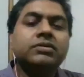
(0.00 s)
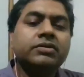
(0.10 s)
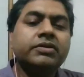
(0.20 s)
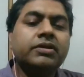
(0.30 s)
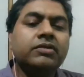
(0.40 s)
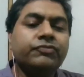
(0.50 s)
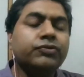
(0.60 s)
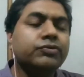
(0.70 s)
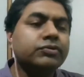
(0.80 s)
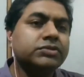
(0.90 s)
uh, there are a
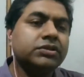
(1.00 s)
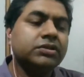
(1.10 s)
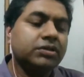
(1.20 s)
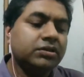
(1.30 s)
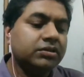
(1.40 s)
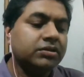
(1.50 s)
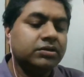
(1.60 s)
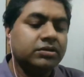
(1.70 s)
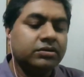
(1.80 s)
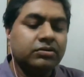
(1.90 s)
few questions in
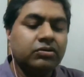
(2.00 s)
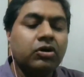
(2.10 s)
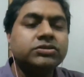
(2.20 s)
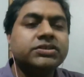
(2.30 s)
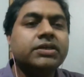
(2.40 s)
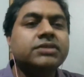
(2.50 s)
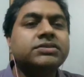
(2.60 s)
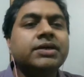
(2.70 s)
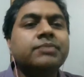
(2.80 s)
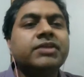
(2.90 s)
the OSCE
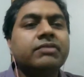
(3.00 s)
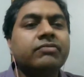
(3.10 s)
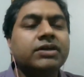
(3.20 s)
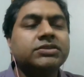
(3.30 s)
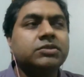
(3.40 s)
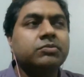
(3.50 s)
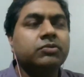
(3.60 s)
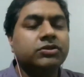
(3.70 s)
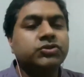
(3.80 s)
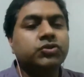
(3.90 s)
exam. They have asked
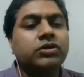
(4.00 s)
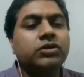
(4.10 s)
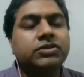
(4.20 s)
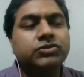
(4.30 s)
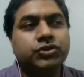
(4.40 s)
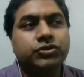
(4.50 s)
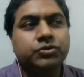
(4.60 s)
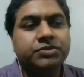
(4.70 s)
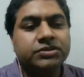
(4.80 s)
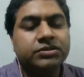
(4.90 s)
about Salter
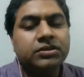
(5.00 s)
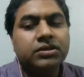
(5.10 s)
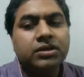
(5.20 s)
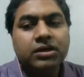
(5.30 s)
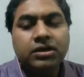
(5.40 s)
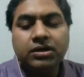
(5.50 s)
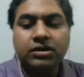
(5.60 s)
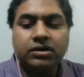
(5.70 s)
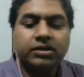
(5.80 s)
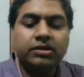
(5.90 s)
osteotomy, sir.
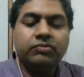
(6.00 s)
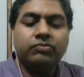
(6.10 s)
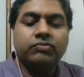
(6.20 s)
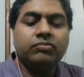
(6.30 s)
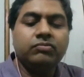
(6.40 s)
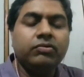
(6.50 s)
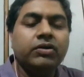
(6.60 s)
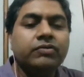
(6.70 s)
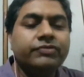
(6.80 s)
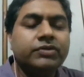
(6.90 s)
Uh, in
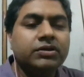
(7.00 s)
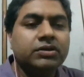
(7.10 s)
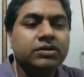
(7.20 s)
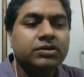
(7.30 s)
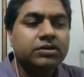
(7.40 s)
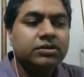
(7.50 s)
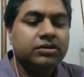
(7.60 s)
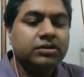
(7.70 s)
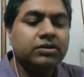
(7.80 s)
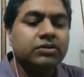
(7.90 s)
one of the
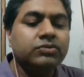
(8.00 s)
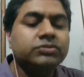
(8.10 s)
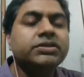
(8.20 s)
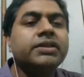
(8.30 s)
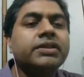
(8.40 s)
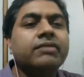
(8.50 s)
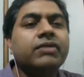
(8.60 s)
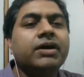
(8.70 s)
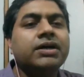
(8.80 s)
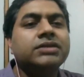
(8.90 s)
uh, question, they
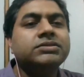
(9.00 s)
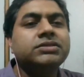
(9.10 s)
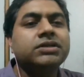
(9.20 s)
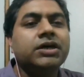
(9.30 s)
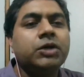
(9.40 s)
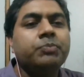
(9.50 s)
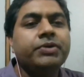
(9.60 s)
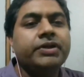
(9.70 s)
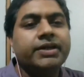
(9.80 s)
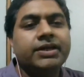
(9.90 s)
have asked the
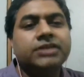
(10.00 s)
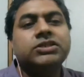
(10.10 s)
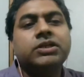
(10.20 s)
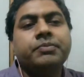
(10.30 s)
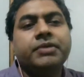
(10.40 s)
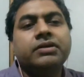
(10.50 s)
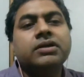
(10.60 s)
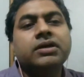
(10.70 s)
upper age limit.